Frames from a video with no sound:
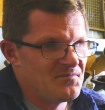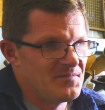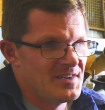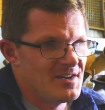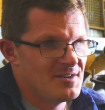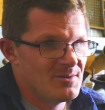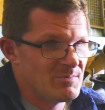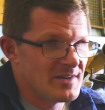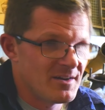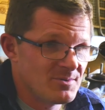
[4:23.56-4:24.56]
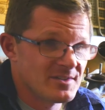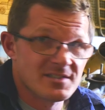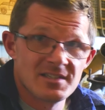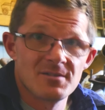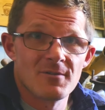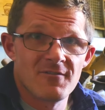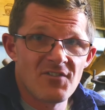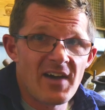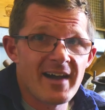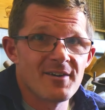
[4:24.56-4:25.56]
You don't want the seal to
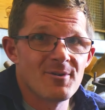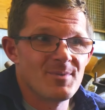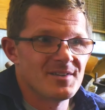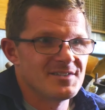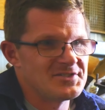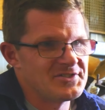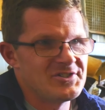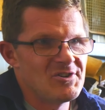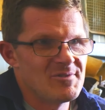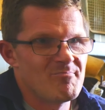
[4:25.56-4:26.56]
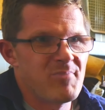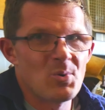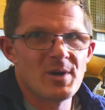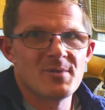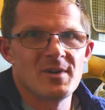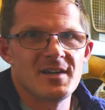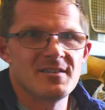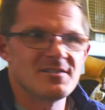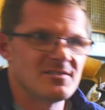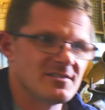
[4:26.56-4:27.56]
fail, but there's a certain point where
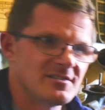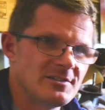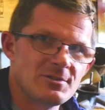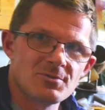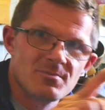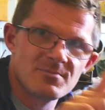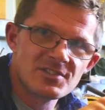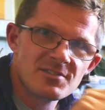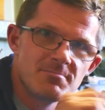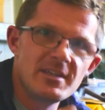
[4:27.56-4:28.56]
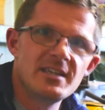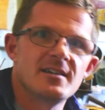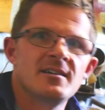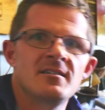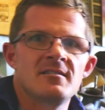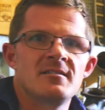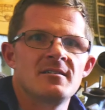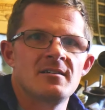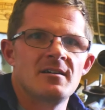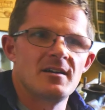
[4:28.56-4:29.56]
there's just a little smear
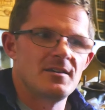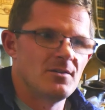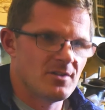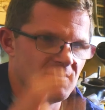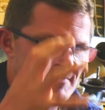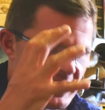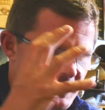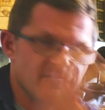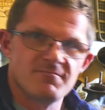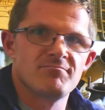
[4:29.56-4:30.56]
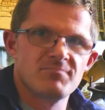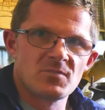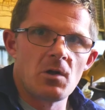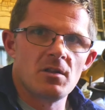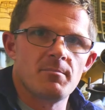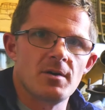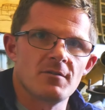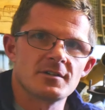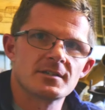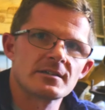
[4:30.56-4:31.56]
and not a massive dollop
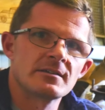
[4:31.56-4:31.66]
of it.